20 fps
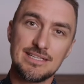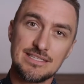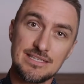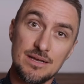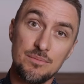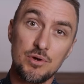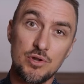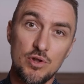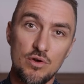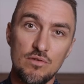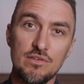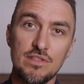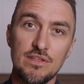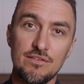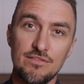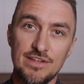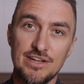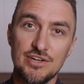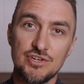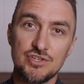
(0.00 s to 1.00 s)
get someone over the
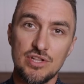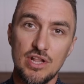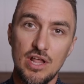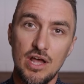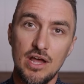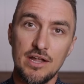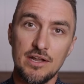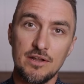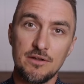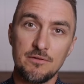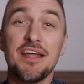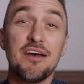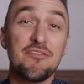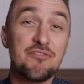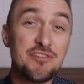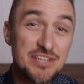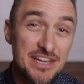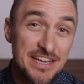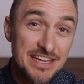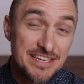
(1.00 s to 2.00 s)
finish line. Now,
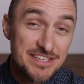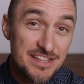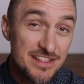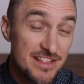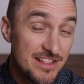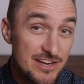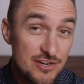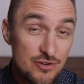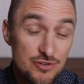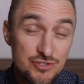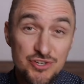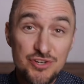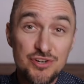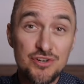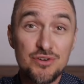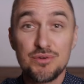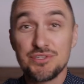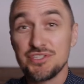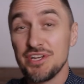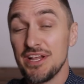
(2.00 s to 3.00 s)
if you dig into the
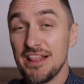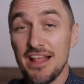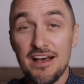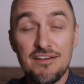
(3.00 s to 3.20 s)
literature, which I